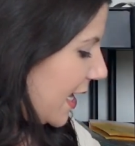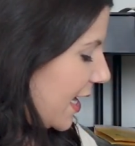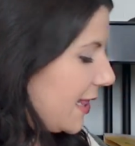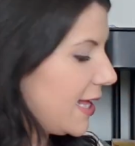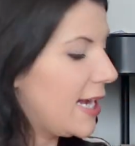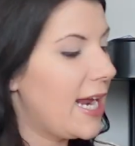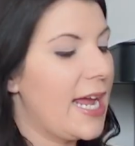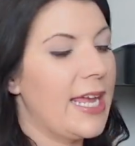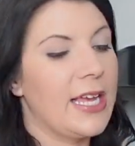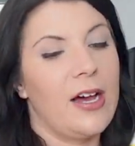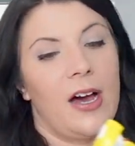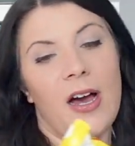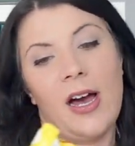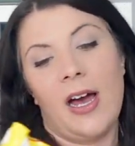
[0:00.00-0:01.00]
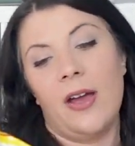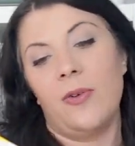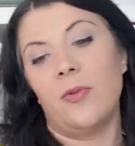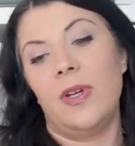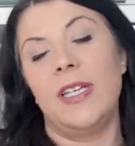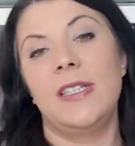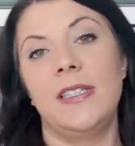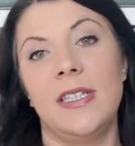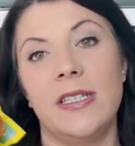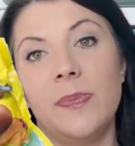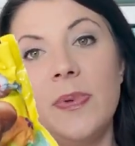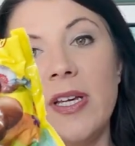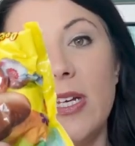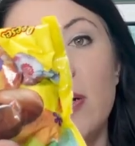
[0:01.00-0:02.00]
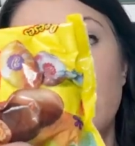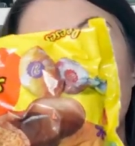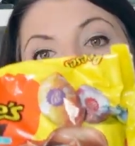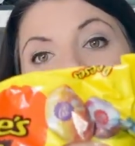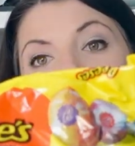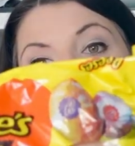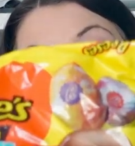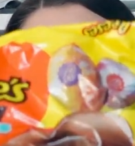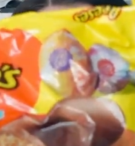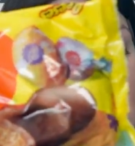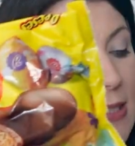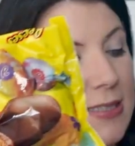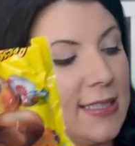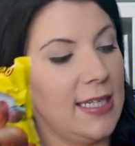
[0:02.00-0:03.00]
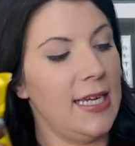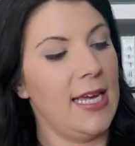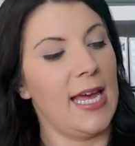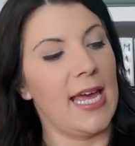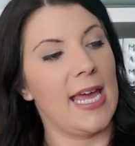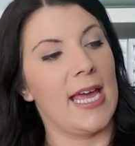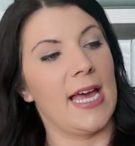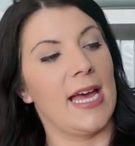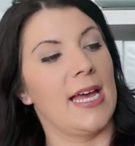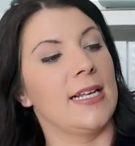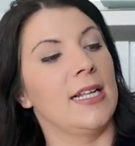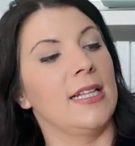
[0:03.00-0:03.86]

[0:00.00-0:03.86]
And then I got Reese's peanut butter eggs and